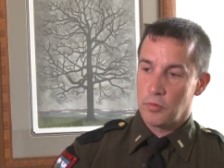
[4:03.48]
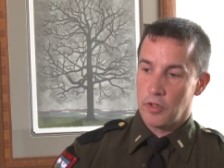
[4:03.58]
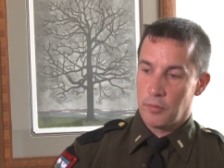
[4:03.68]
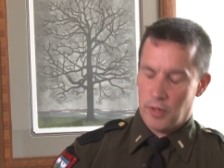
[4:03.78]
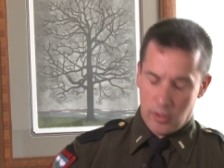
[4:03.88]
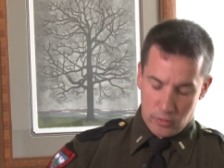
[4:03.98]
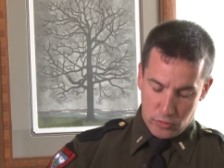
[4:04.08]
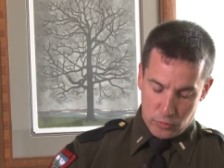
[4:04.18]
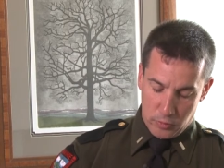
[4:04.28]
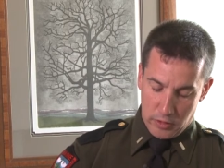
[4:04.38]
with our
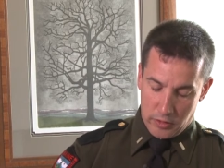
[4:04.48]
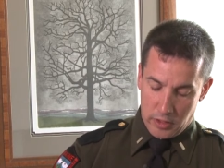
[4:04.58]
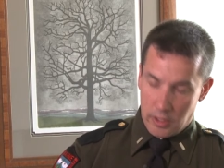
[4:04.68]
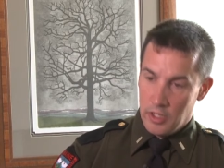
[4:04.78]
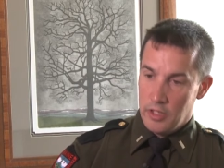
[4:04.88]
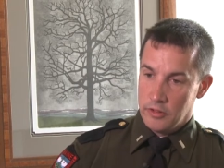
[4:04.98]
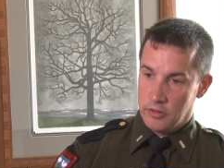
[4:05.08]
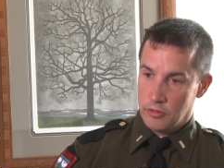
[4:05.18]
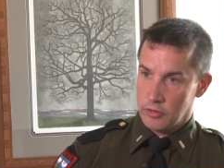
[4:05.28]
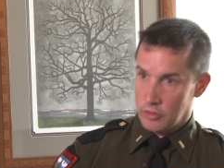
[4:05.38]
partners with uh, the
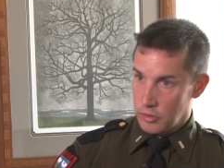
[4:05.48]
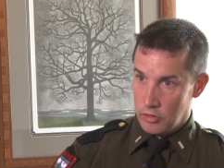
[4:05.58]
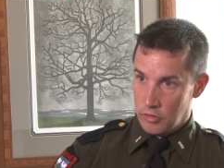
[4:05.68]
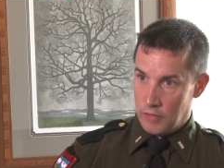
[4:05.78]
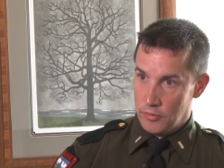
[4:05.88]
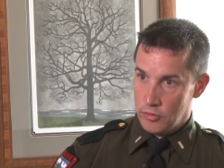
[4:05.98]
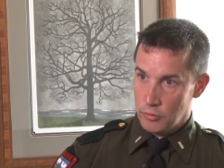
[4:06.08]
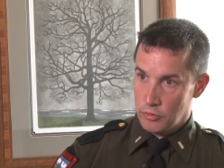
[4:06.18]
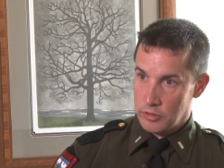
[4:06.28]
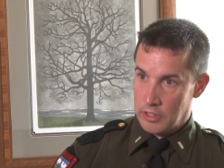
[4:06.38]
district attorney's office in
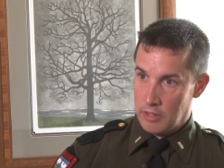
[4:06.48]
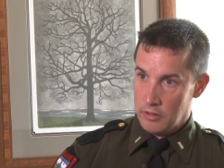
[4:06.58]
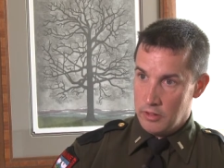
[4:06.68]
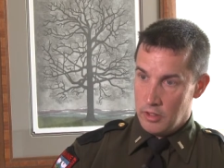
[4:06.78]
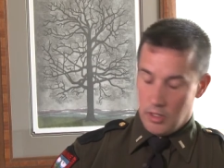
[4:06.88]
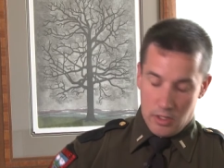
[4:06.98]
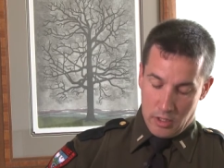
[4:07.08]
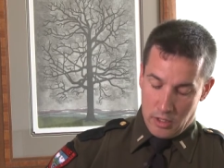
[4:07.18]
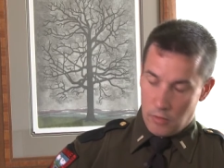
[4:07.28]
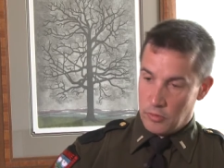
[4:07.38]
Aroostook County,
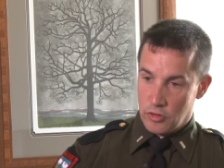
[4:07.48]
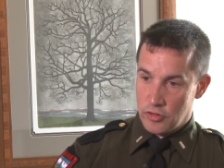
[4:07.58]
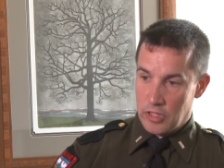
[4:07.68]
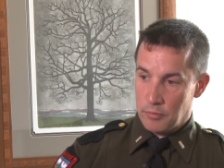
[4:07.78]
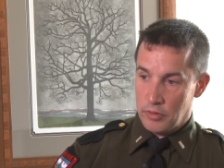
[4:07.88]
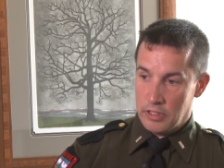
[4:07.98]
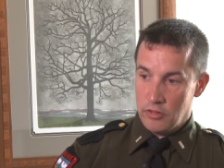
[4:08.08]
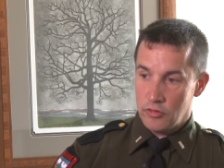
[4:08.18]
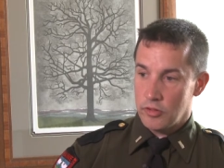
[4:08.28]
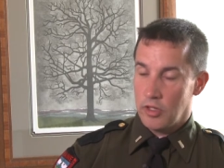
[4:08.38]
uh, with the state
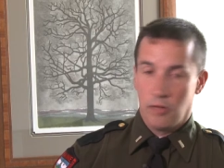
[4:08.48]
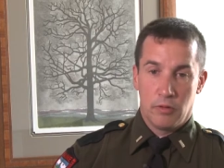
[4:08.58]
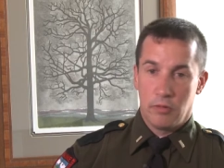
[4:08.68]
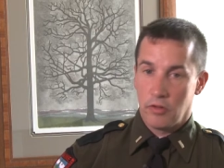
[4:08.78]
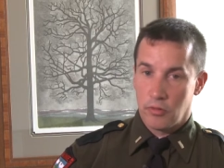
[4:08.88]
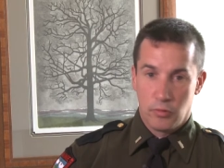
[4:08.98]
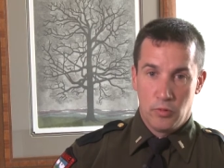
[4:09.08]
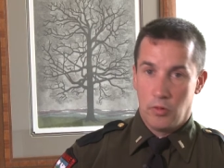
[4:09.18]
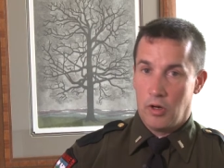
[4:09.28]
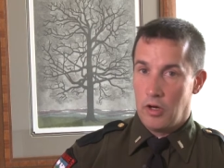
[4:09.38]
police. Uh, we went
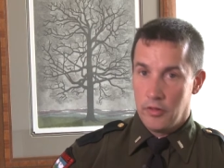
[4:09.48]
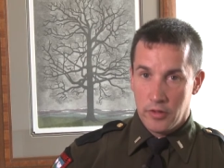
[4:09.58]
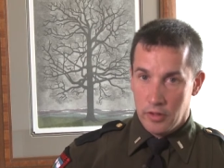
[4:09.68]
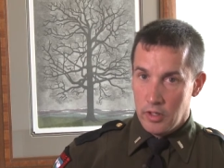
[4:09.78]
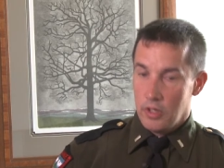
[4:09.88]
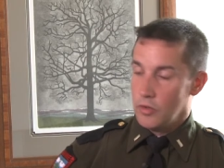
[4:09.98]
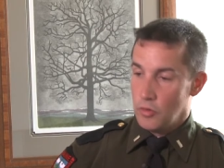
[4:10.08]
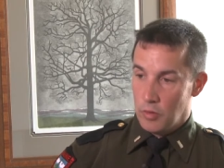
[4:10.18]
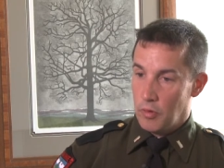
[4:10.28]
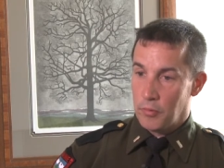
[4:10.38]
through all the
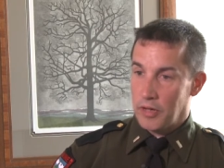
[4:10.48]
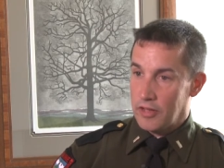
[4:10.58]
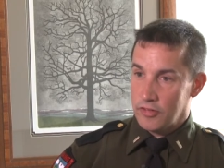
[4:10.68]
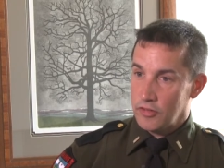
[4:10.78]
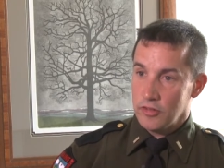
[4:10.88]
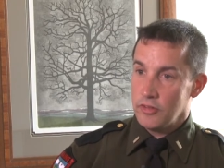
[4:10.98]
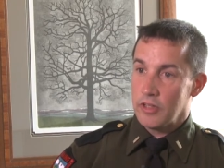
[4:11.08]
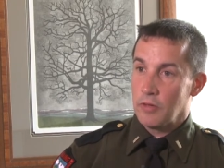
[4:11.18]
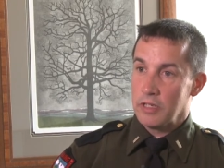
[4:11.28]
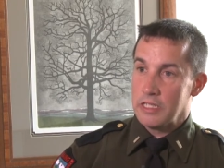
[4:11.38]
normal processes
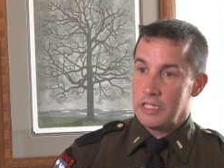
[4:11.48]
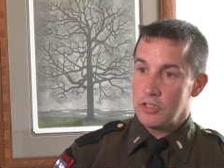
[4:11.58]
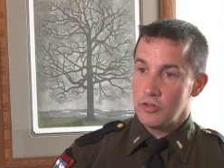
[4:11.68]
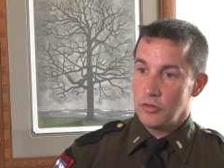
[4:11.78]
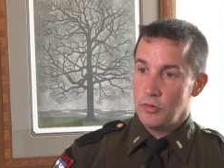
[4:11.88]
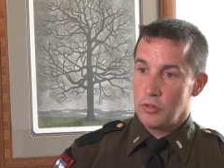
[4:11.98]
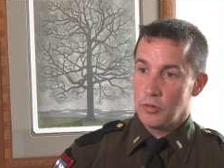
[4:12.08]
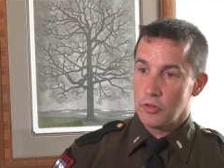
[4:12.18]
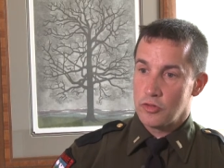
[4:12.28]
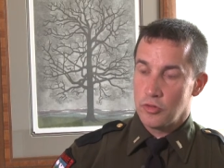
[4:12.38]
that we needed to in
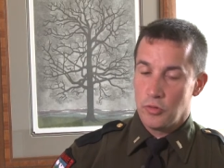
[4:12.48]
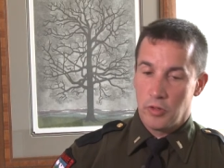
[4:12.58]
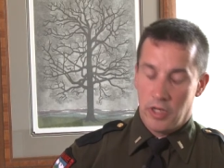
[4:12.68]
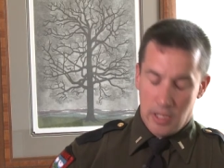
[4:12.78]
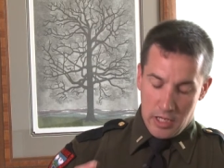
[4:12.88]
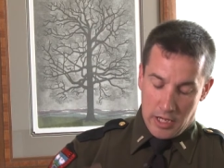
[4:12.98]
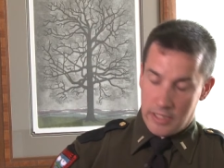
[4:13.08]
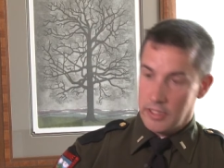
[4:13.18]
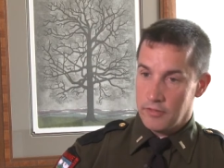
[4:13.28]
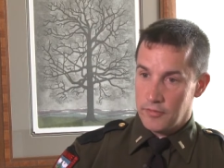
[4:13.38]
order to uh,
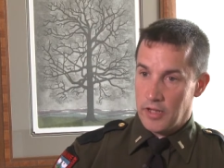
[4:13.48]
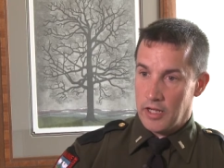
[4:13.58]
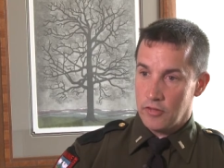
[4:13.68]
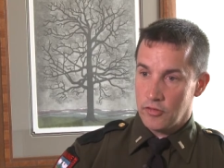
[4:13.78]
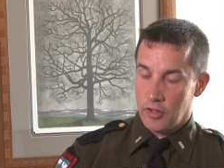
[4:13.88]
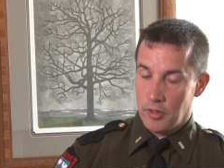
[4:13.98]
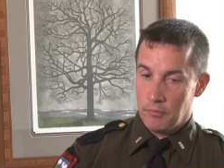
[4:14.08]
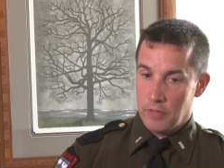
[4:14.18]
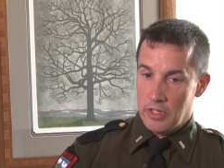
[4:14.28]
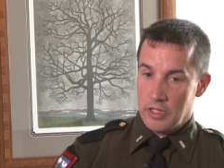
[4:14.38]
identify
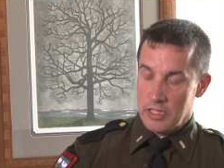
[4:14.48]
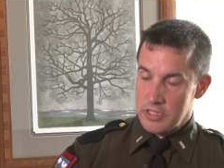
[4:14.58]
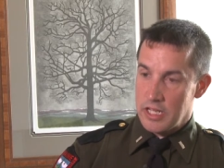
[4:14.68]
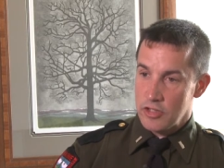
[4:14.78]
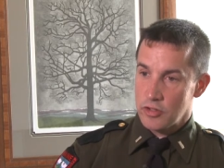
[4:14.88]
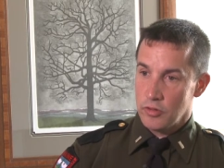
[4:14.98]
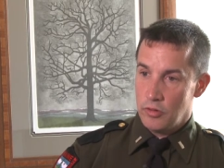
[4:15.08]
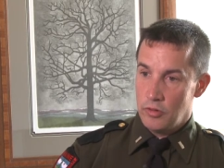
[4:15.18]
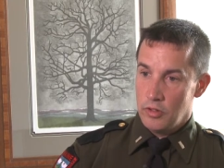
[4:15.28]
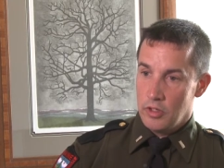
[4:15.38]
some
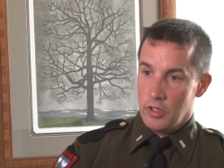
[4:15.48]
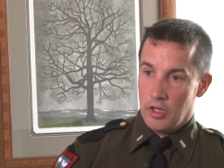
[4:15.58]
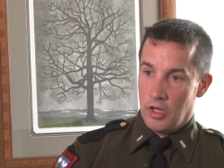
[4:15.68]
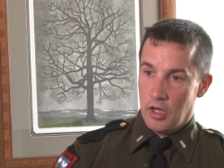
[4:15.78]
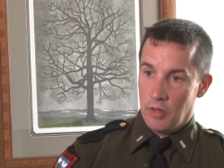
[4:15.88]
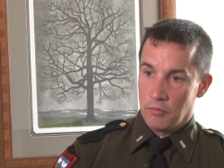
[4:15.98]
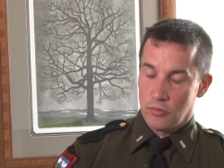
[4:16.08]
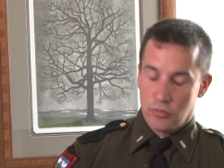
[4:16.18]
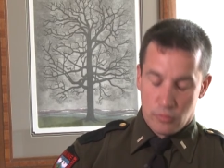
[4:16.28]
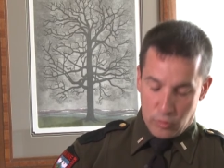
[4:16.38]
intentional, um,
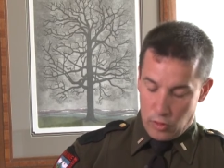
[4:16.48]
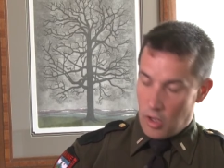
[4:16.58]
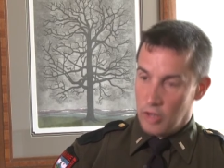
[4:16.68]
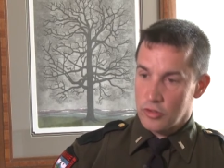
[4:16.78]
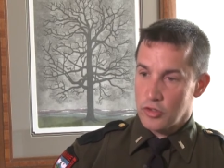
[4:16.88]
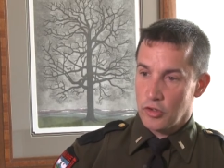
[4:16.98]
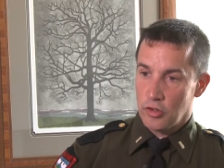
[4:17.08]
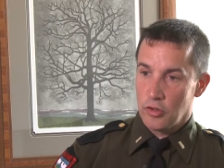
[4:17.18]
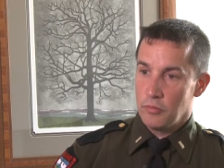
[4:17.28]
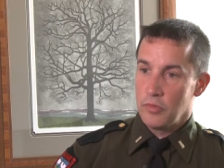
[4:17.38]

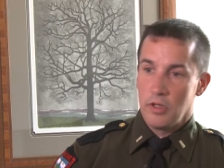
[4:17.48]
long-term